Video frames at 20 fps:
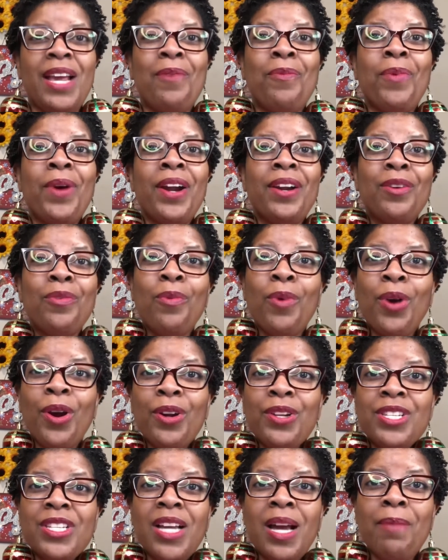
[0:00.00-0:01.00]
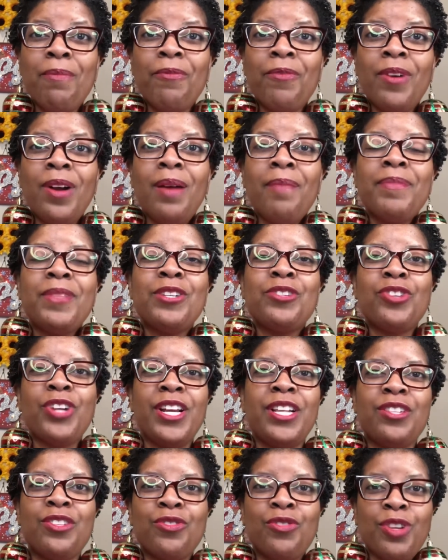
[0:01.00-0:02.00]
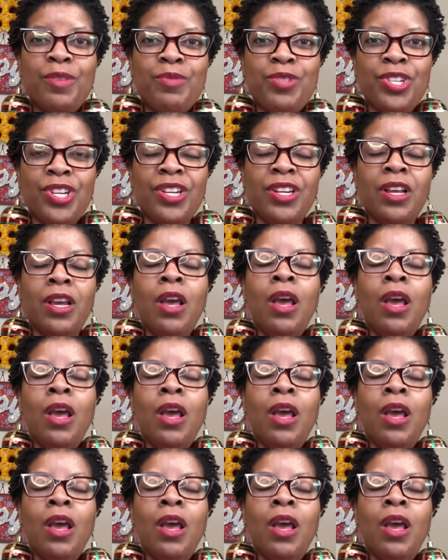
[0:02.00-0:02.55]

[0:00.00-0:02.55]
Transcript: And where do words come from? The transcription.